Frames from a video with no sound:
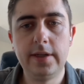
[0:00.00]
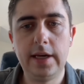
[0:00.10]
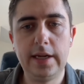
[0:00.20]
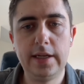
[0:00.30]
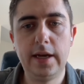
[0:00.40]

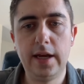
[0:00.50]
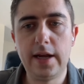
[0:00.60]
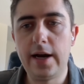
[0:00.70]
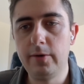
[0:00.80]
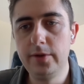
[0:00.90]
and
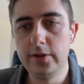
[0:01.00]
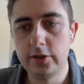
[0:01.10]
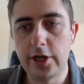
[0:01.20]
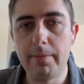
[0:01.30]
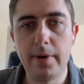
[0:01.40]
how
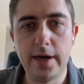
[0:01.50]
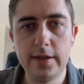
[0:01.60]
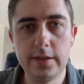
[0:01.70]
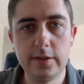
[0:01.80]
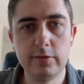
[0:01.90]
this
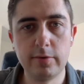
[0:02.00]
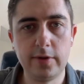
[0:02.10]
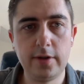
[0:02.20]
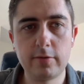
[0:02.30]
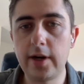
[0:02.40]
chatbot is
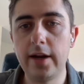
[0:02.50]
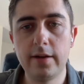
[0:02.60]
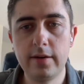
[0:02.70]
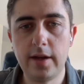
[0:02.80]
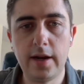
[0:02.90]
really
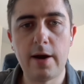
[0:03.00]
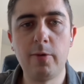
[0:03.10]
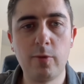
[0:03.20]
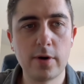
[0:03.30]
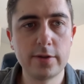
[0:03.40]
created and
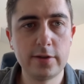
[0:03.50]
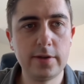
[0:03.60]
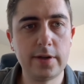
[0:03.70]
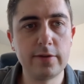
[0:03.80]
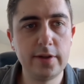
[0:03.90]
how it works
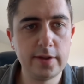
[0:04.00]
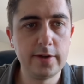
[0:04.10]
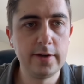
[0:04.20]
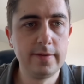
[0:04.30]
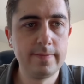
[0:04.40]
underneath the
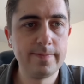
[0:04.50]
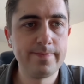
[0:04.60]
hood.